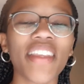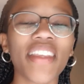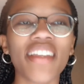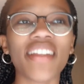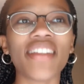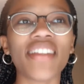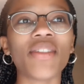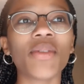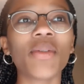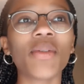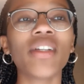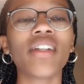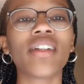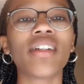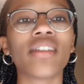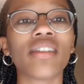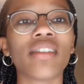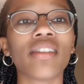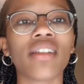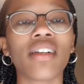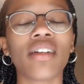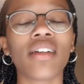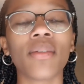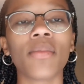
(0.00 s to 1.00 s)
joining
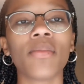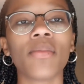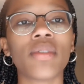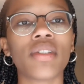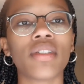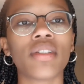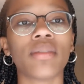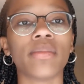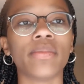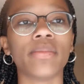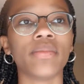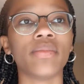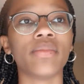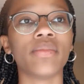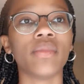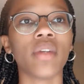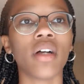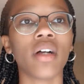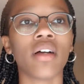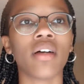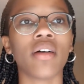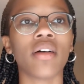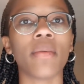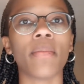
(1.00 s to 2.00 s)
clubs
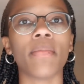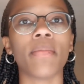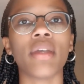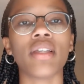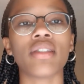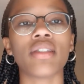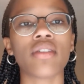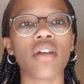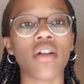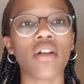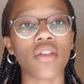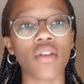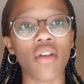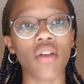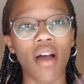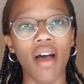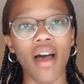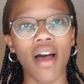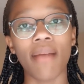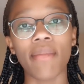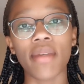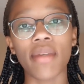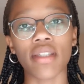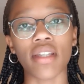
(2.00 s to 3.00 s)
based on your
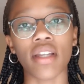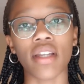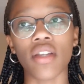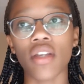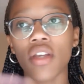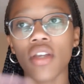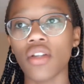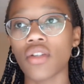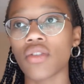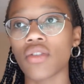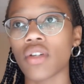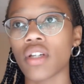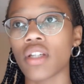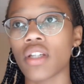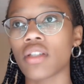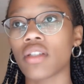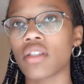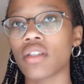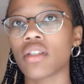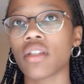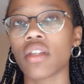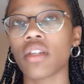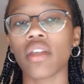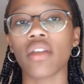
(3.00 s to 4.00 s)
hobbies and
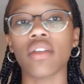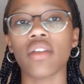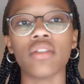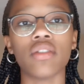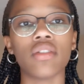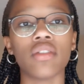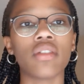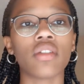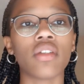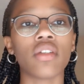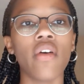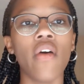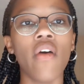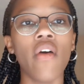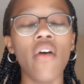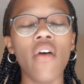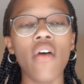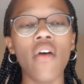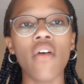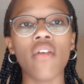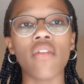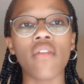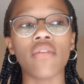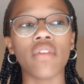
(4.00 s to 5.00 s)
interests is
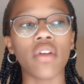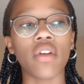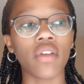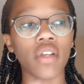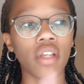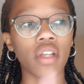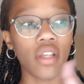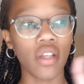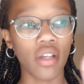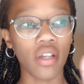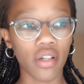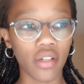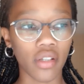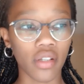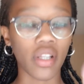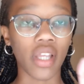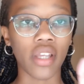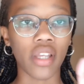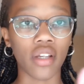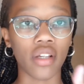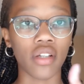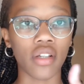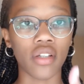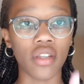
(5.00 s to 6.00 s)
very like
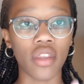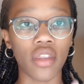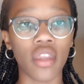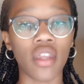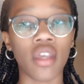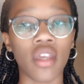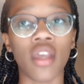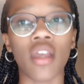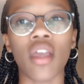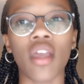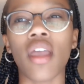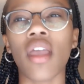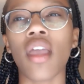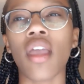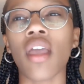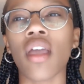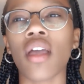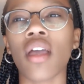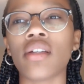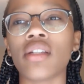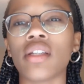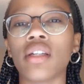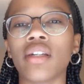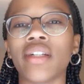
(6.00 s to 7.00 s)
a good thing.
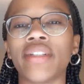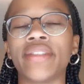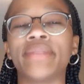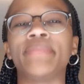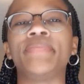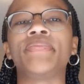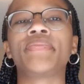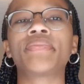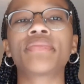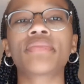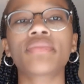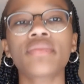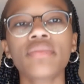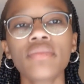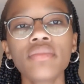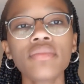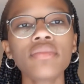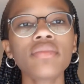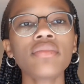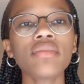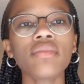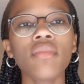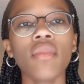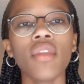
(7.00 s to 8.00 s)
And
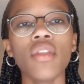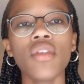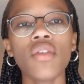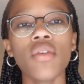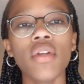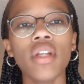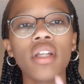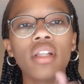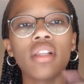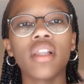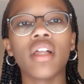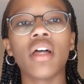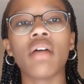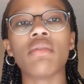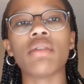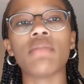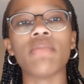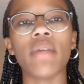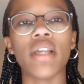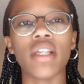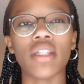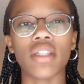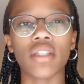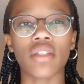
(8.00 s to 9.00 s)
joining clubs
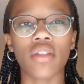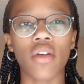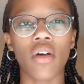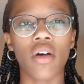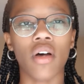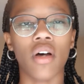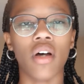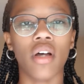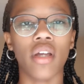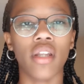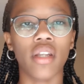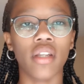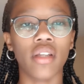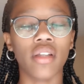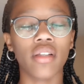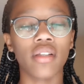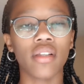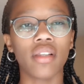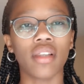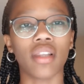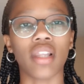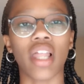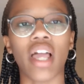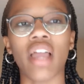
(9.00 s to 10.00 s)
based on
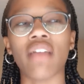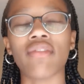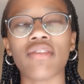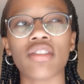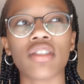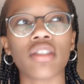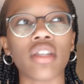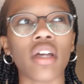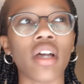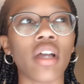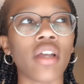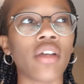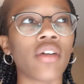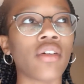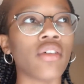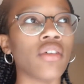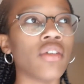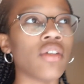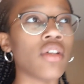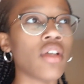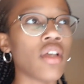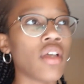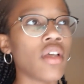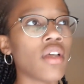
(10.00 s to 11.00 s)
lifestyle,
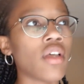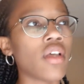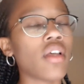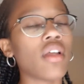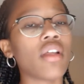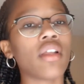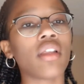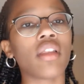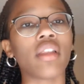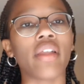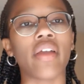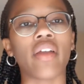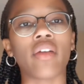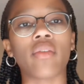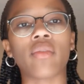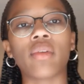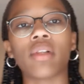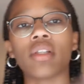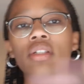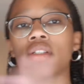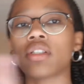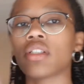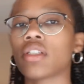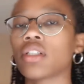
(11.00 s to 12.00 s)
like
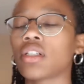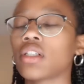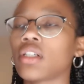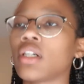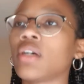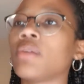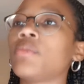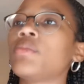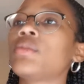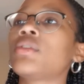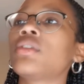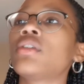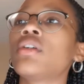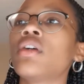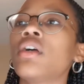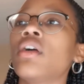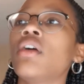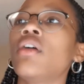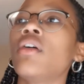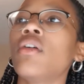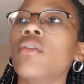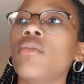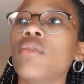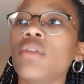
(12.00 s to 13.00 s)
religious clubs,
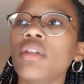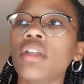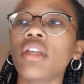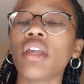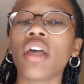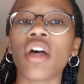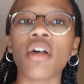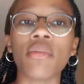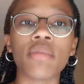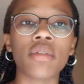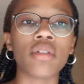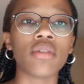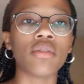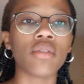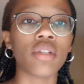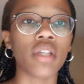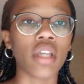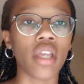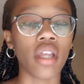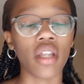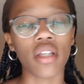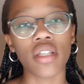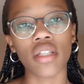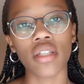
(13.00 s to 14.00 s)
really helps you
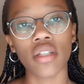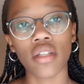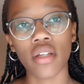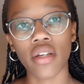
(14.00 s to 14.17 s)
get